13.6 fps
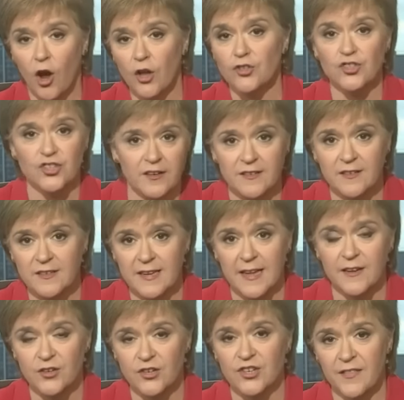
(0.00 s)
uncharted
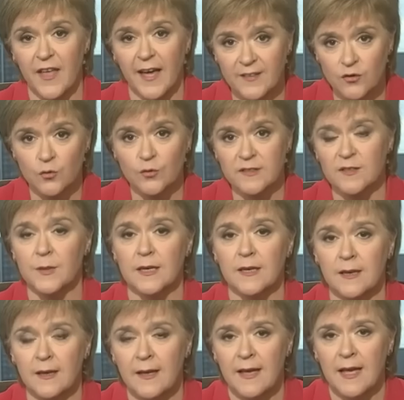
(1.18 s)
territory, and that's going to
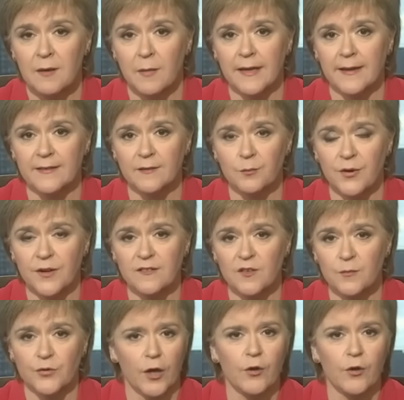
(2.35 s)
be my guiding so, principle.